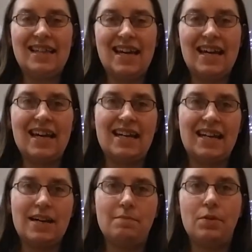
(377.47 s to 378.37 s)
they can
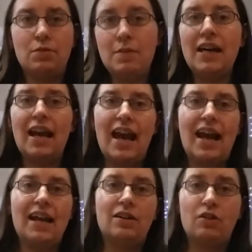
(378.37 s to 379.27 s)
eat both meat
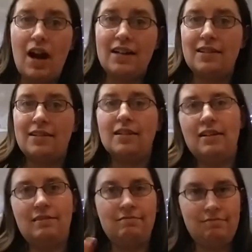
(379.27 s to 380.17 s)
and grass
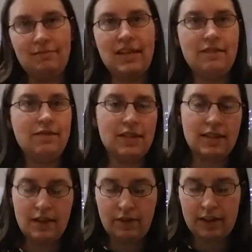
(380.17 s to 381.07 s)
and leaves and
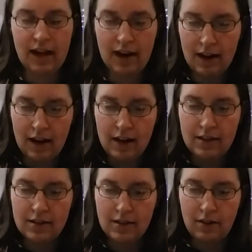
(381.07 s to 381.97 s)
stuff like that.
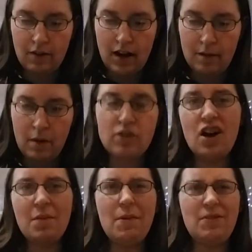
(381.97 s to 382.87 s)
So I'll
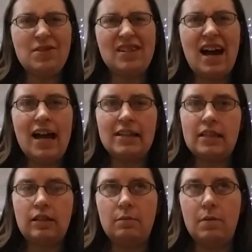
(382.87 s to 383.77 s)
talk about their
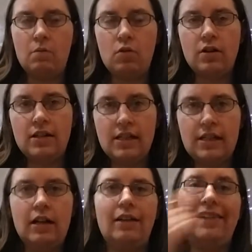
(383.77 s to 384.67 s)
diets a little bit more in
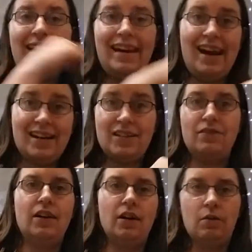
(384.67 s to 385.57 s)
detail in the next
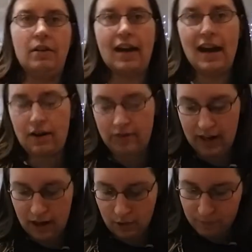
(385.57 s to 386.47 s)
video, in the carrot
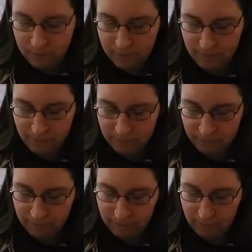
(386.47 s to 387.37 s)
video.
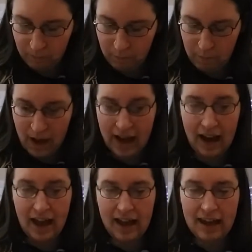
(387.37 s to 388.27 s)

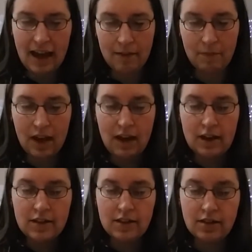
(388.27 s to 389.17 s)
But yeah,
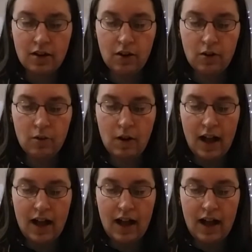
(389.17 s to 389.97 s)
so